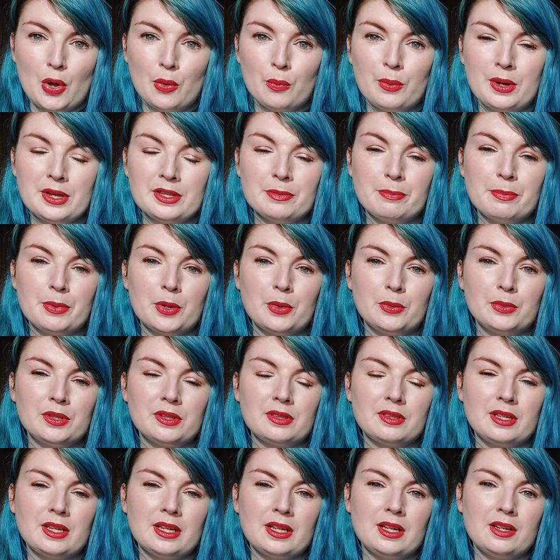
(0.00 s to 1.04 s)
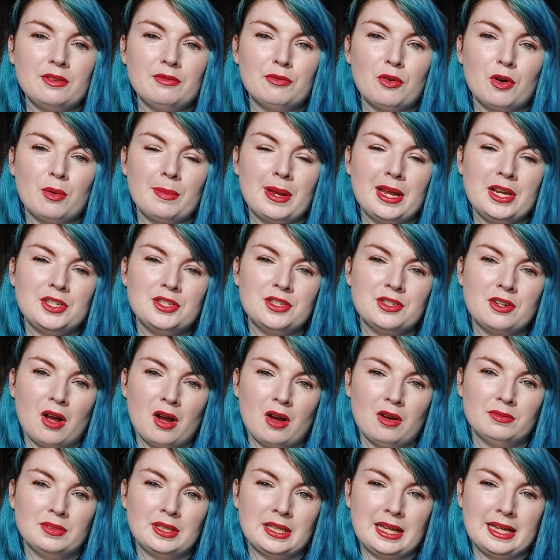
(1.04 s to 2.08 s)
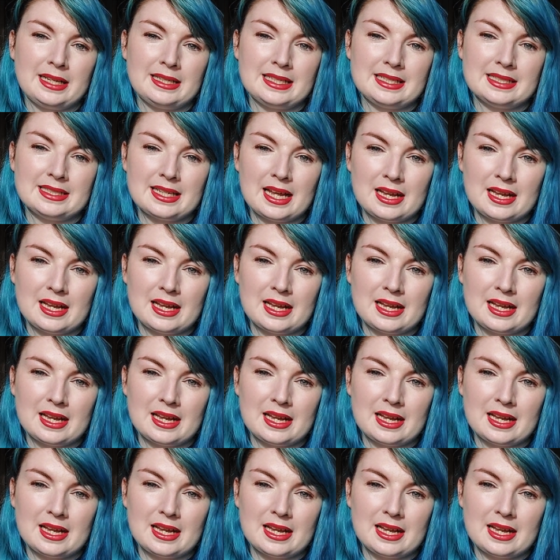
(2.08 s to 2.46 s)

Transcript: with both the formation of the Ladies'